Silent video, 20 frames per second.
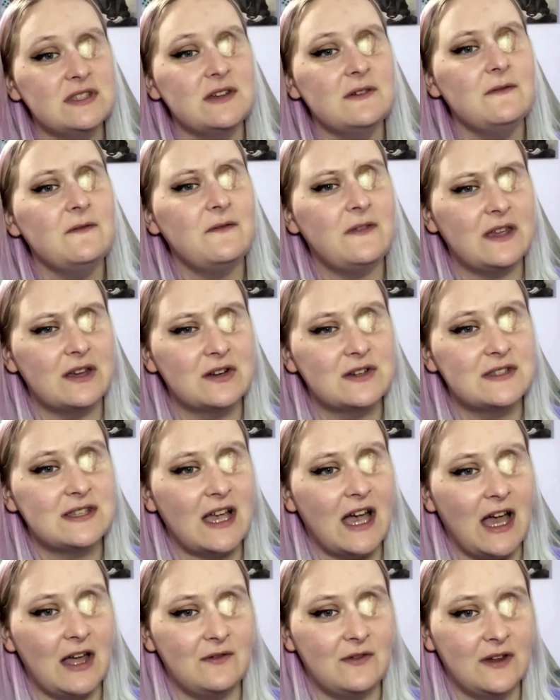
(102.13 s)
fierce
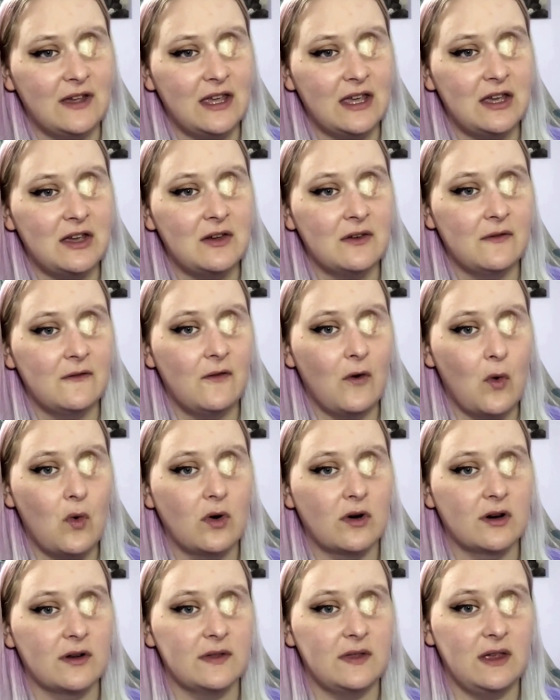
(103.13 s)
advocate
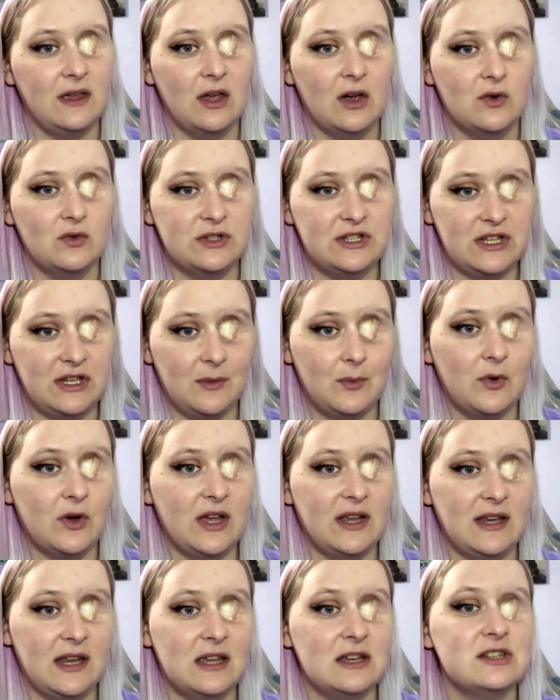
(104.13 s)
for the
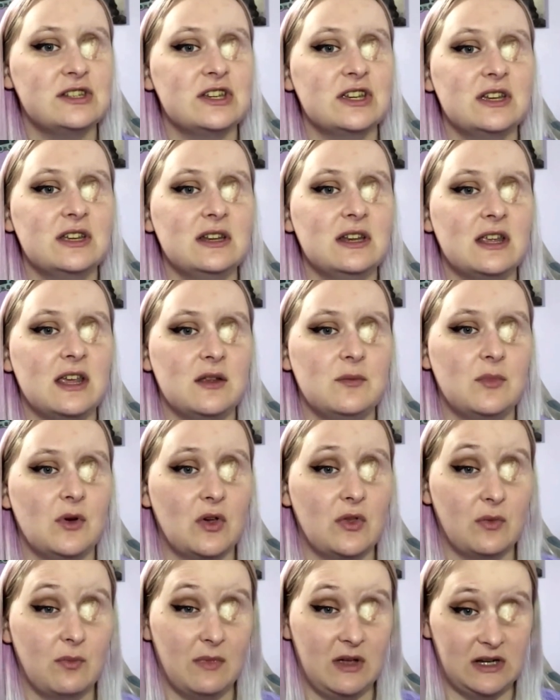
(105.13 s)
Ojibwe Nation in
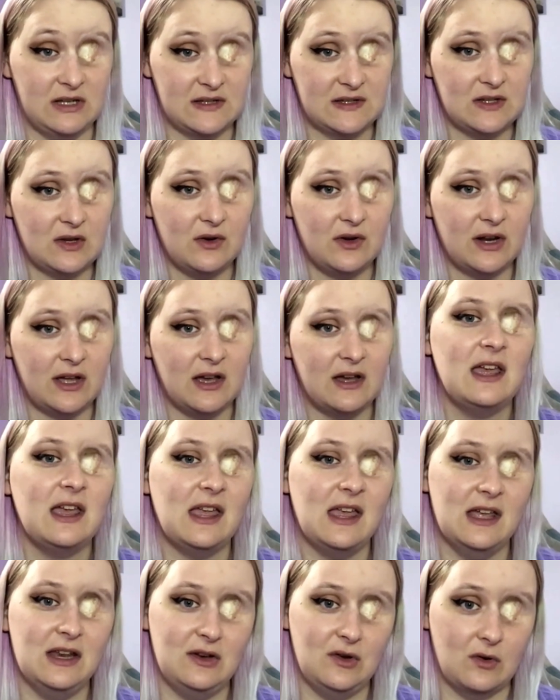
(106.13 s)
both Minnesota
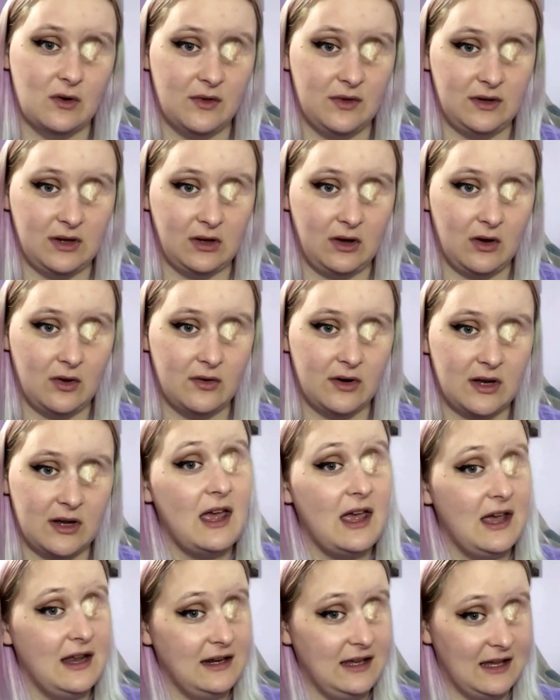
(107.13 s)
and North
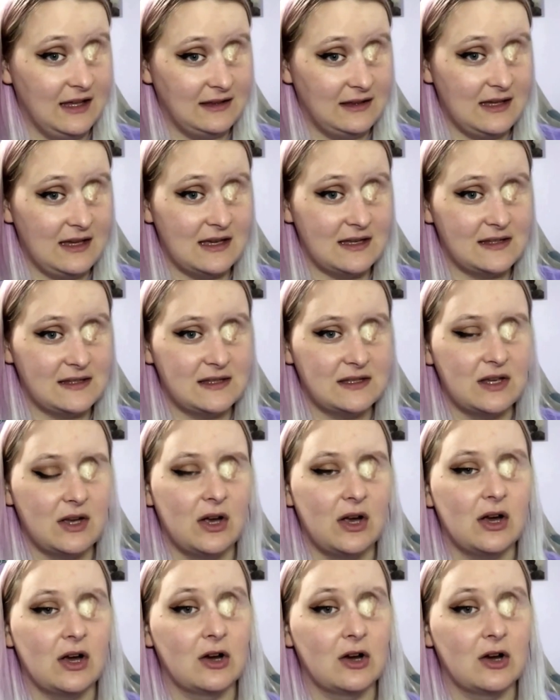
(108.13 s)
Dakota. And get this, her